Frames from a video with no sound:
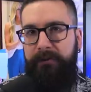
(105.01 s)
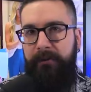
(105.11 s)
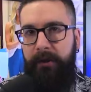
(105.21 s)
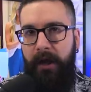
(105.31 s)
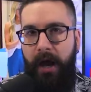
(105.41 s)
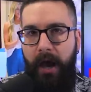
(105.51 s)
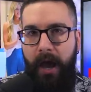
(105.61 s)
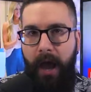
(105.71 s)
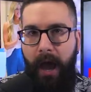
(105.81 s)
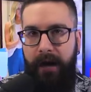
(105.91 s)
people
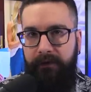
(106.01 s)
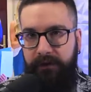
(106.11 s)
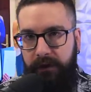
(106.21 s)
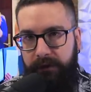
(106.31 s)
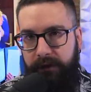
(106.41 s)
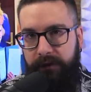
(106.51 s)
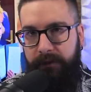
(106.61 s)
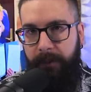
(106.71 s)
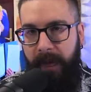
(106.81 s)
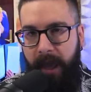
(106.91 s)
out of existence.